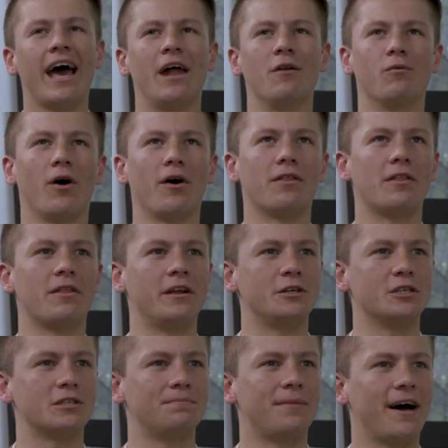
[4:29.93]
And rather
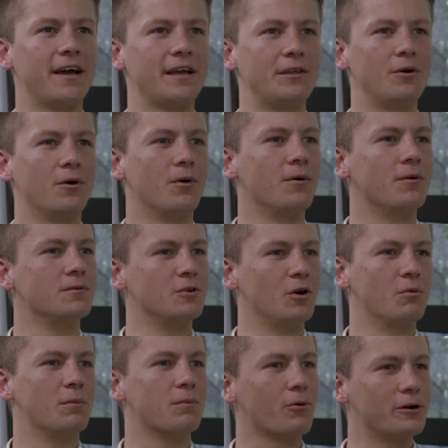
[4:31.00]
than just buying your
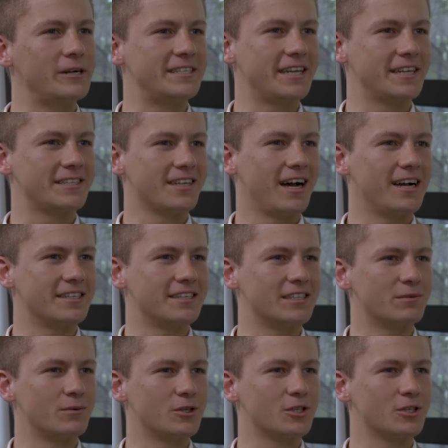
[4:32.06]
normal preset sizes,